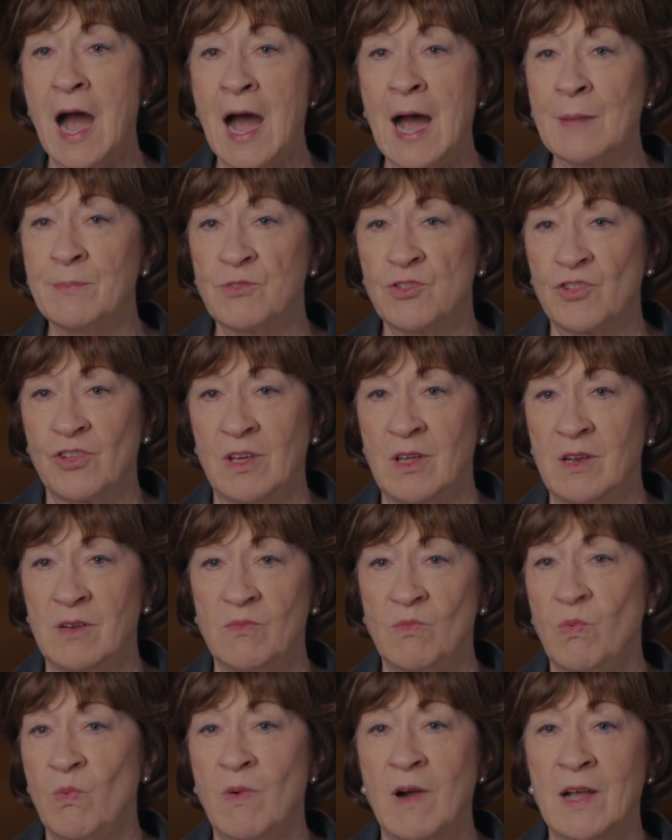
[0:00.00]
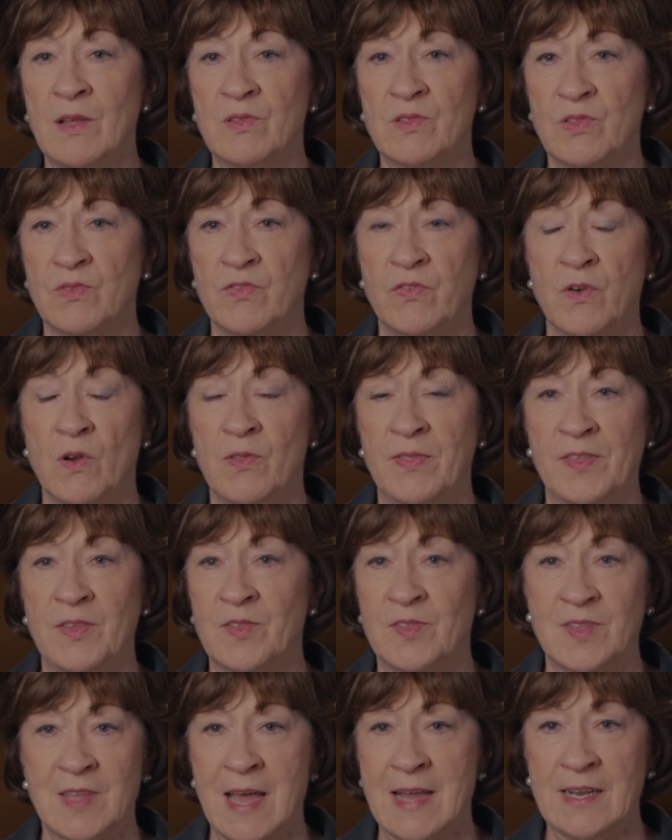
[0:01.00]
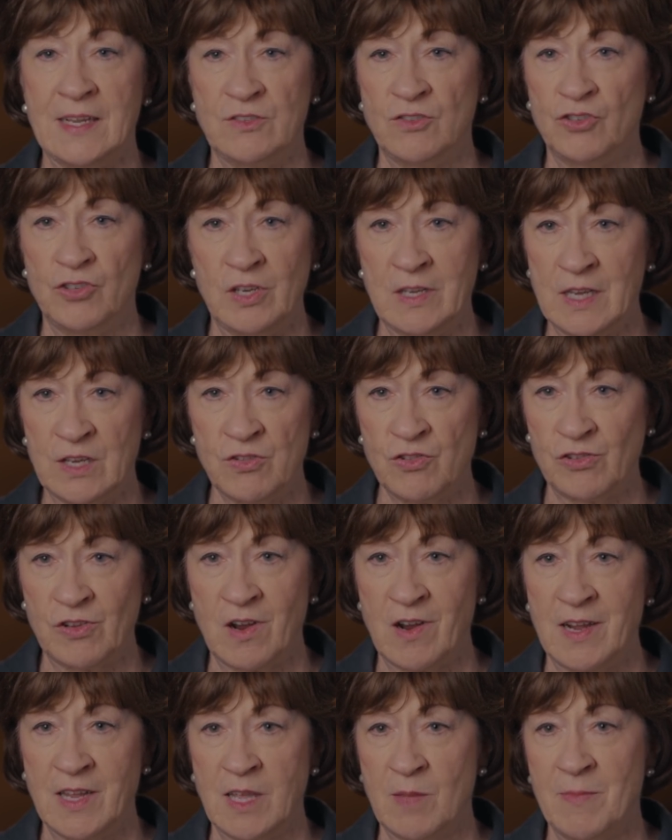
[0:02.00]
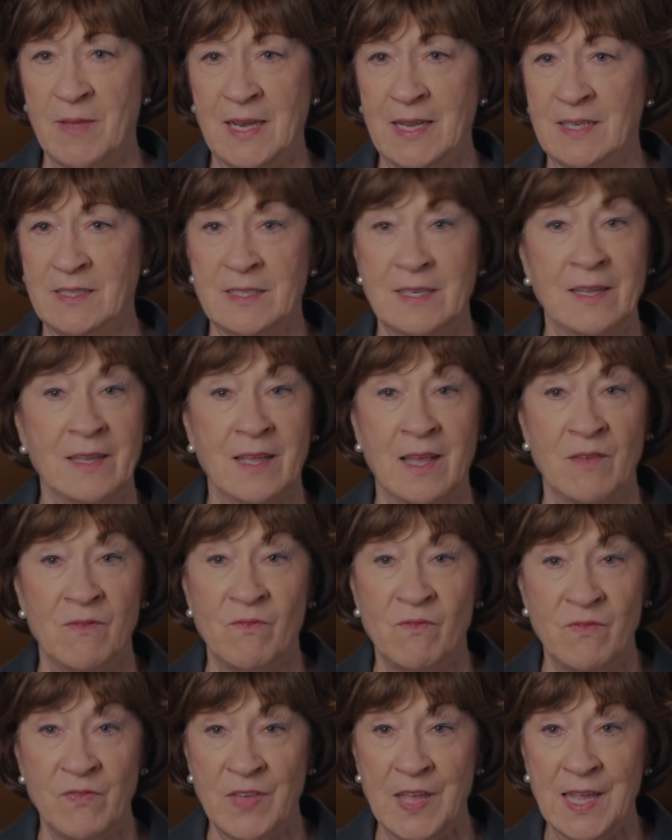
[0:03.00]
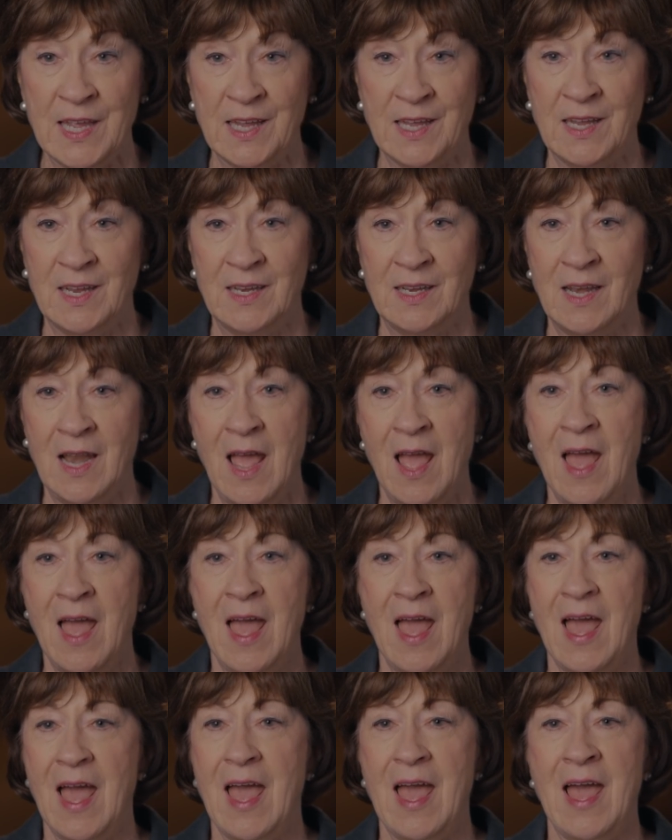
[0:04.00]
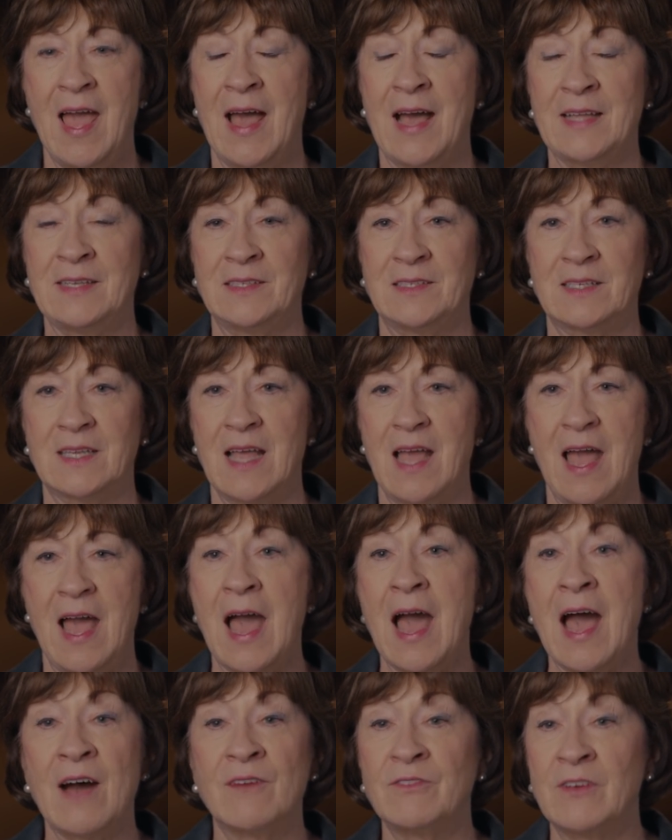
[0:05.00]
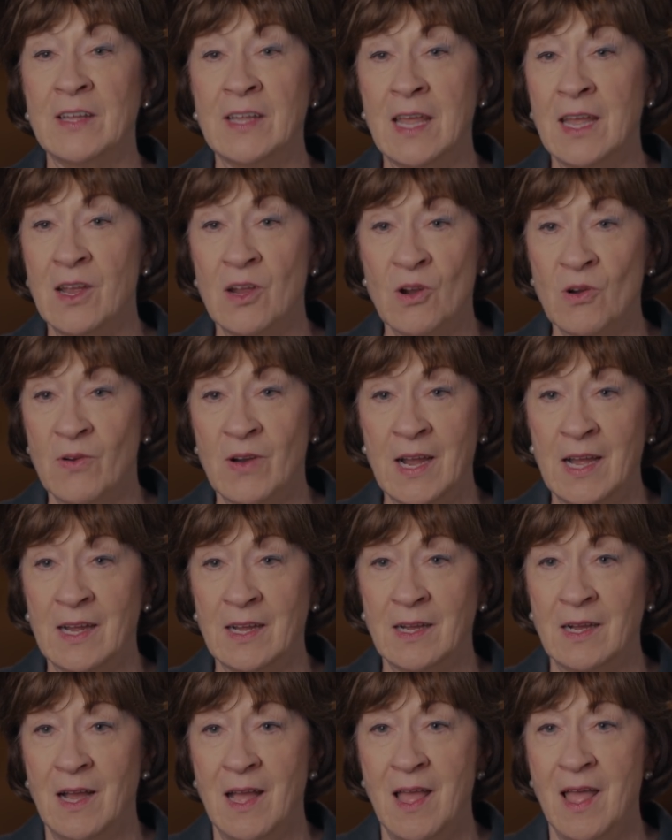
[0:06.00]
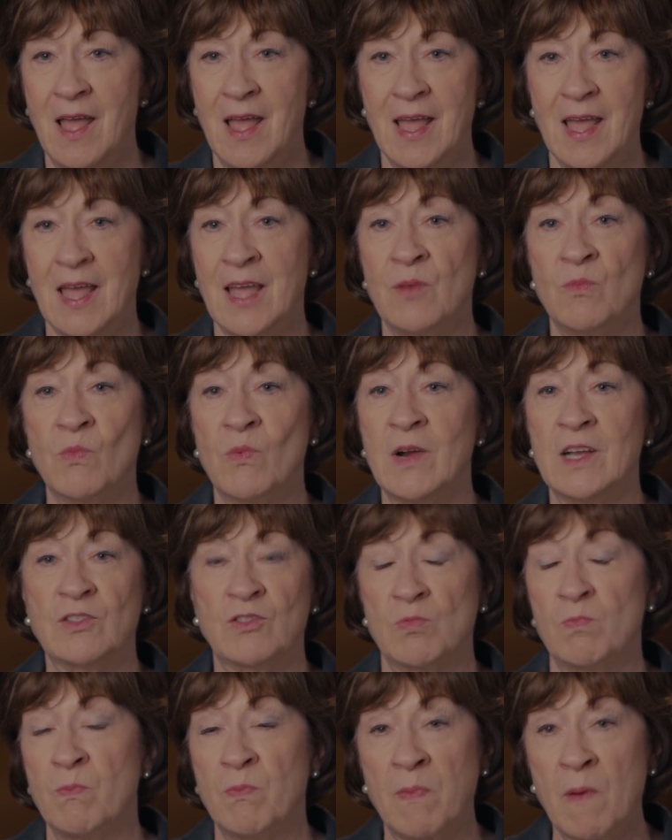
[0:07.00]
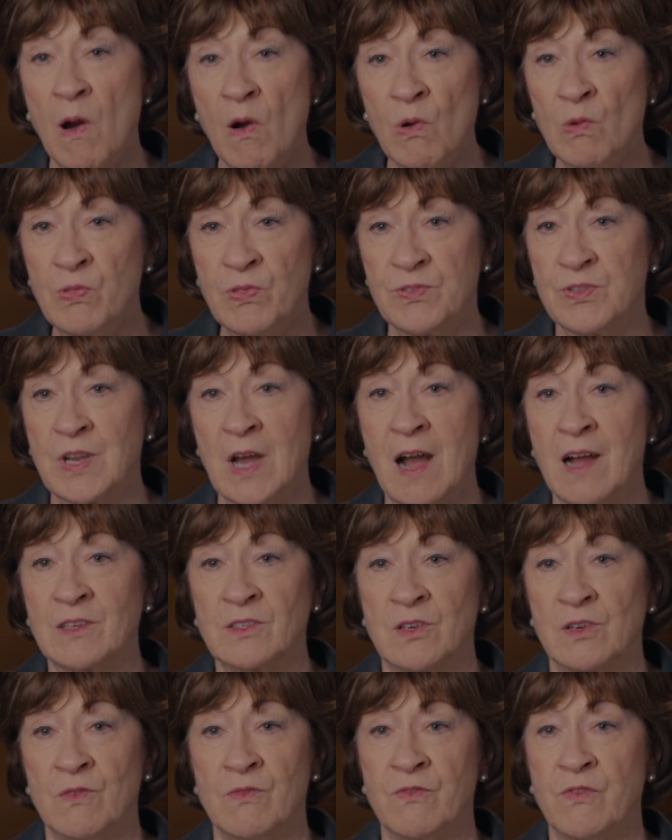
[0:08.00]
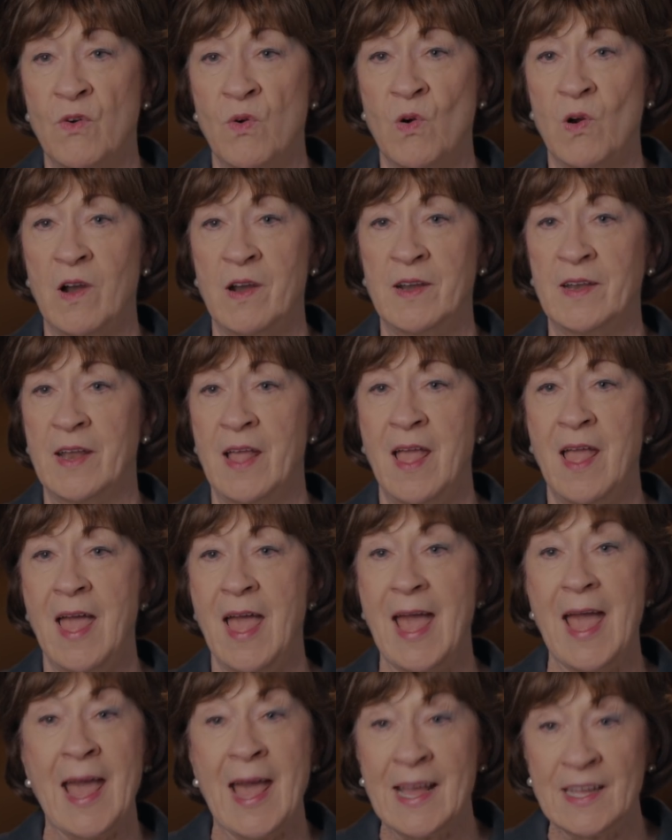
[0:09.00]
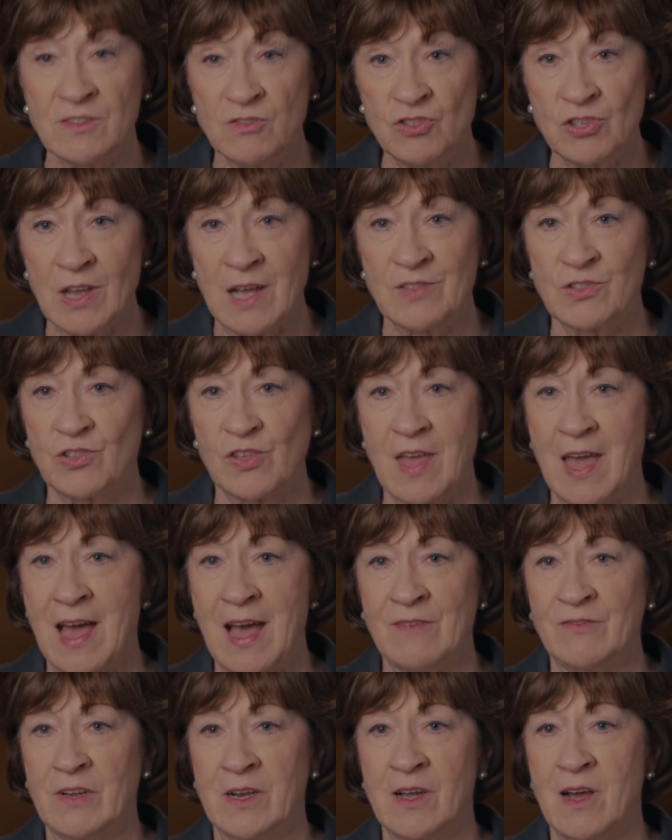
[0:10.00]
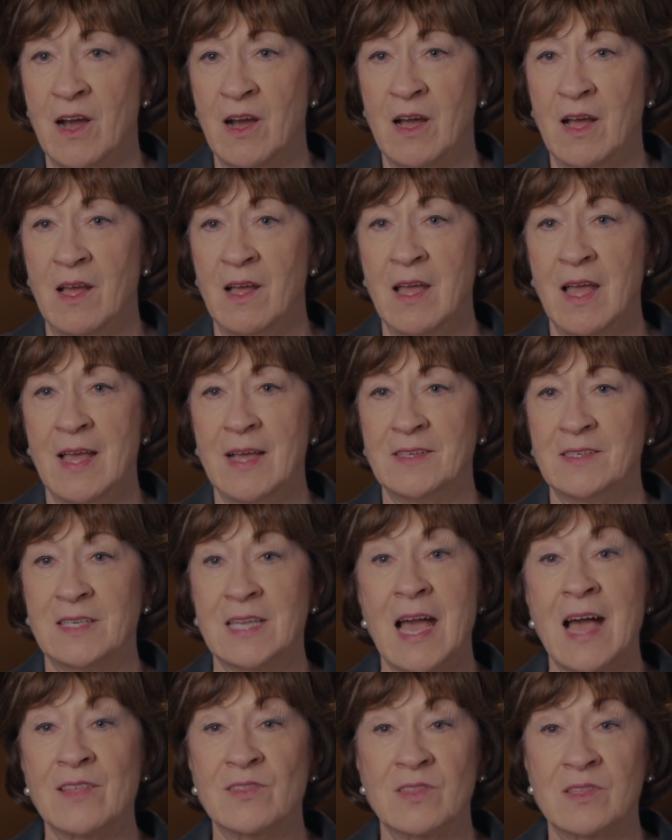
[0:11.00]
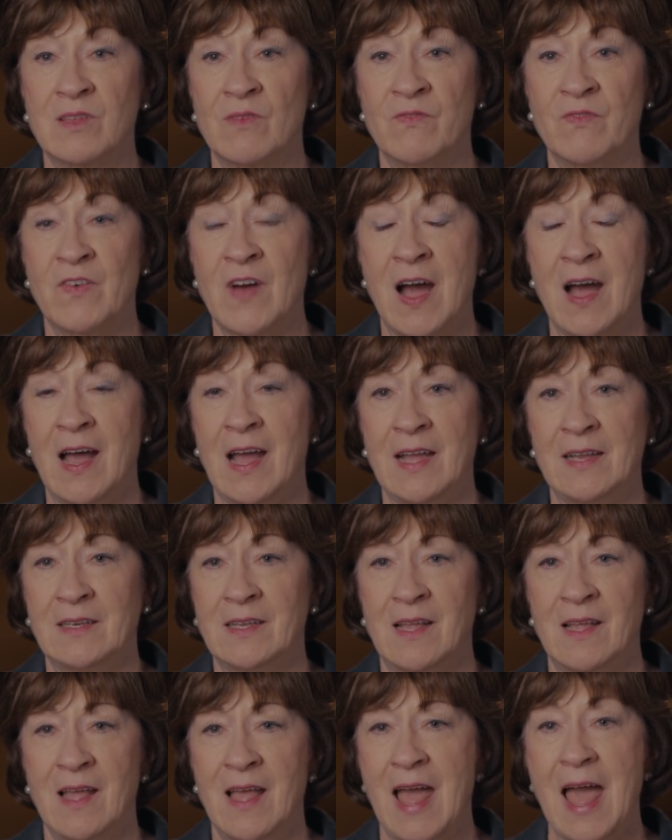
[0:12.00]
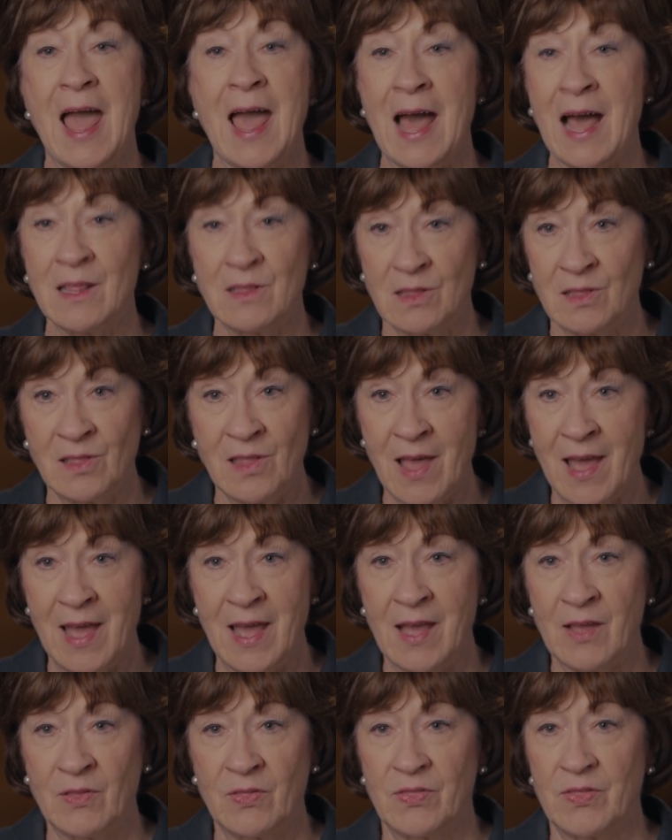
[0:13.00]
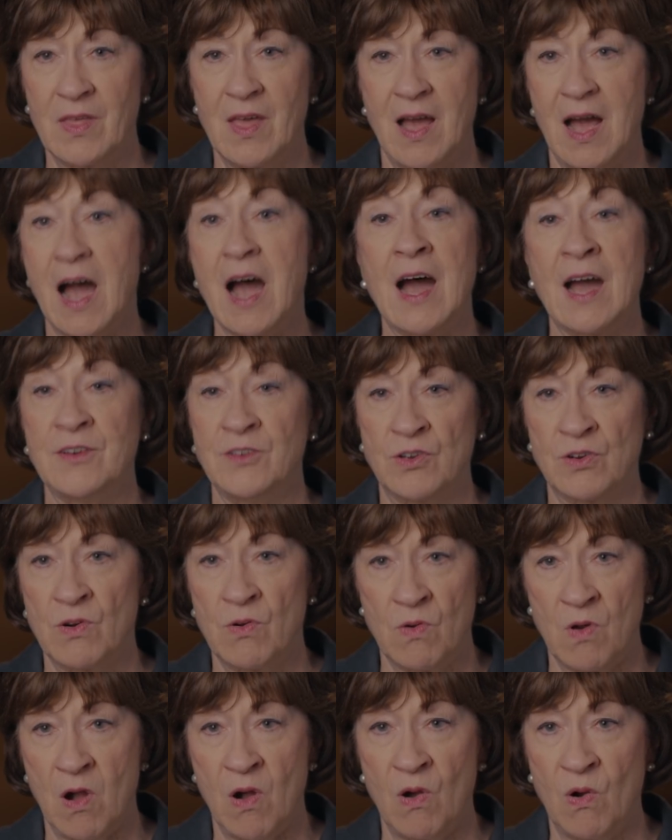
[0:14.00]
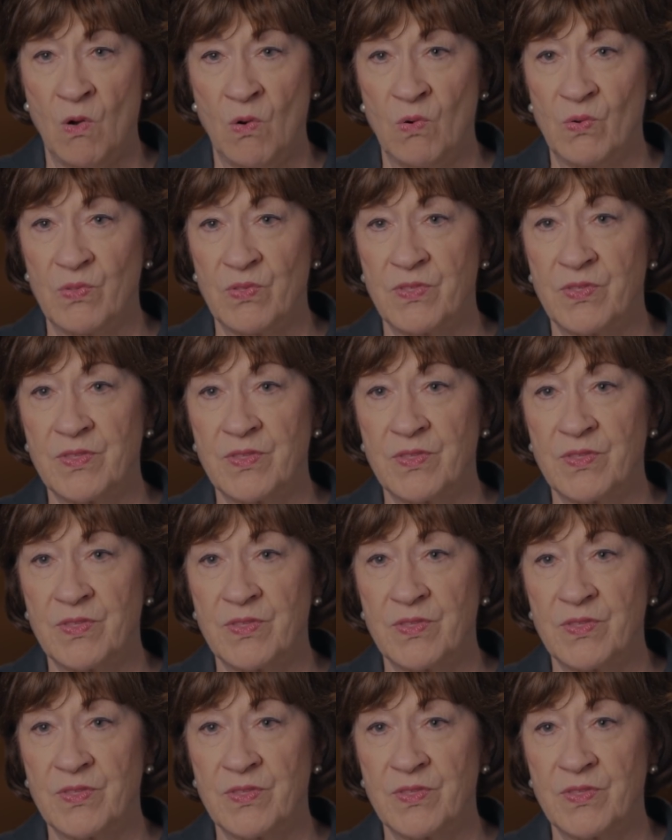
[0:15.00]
option was for the Senate Judiciary Committee to convene and have a hearing in which both Dr. Ford and Judge Kavanaugh testified at length under oath.